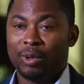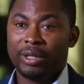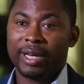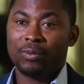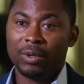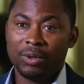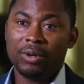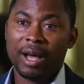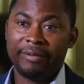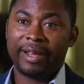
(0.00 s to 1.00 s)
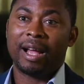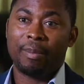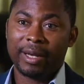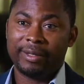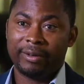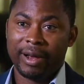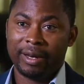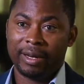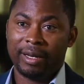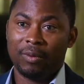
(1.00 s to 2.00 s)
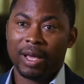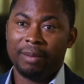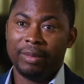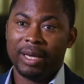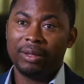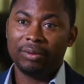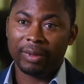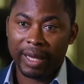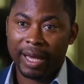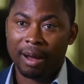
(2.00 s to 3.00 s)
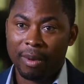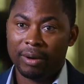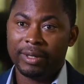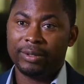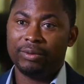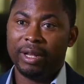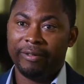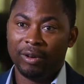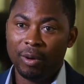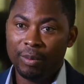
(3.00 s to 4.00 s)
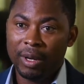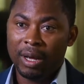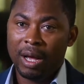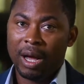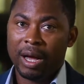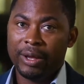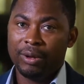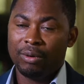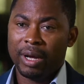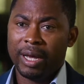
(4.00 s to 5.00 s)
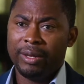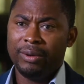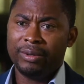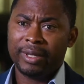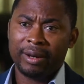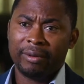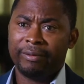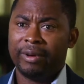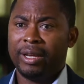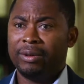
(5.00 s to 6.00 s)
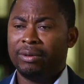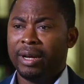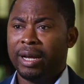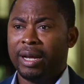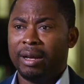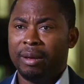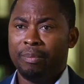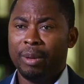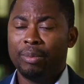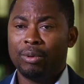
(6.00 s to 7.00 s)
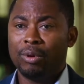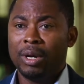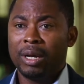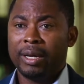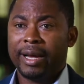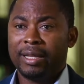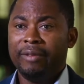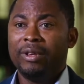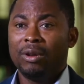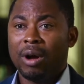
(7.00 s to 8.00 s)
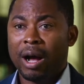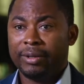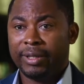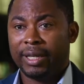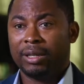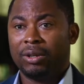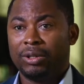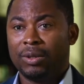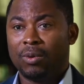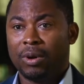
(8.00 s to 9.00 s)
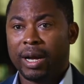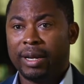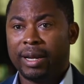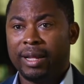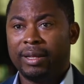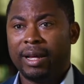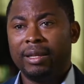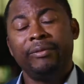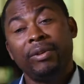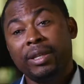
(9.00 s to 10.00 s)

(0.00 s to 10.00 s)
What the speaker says: much as we don't have the capacity right now, that we can begin to think about this to develop a new set of people that even know how the technology works. And if we